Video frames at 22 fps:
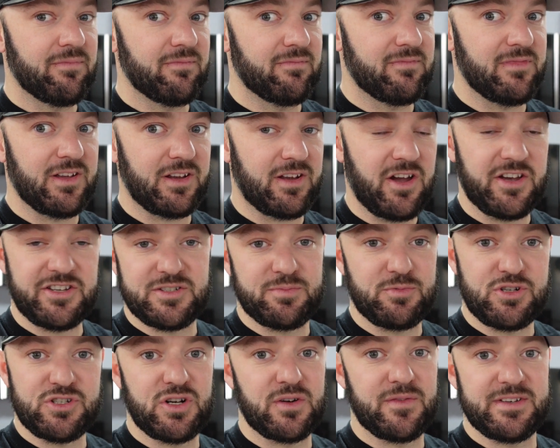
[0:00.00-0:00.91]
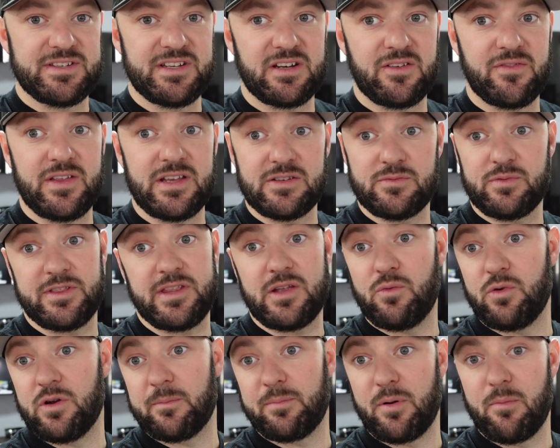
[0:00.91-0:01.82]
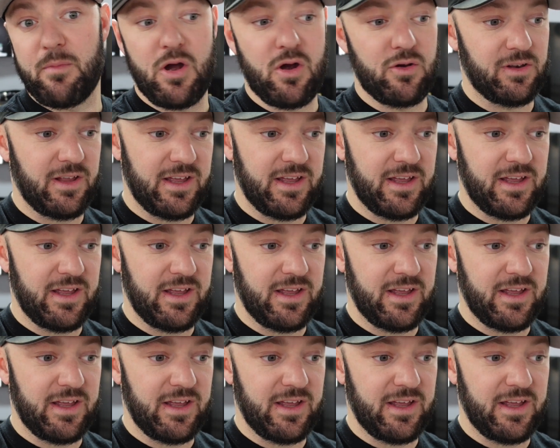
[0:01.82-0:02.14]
the customer service end of things, what they want to promote.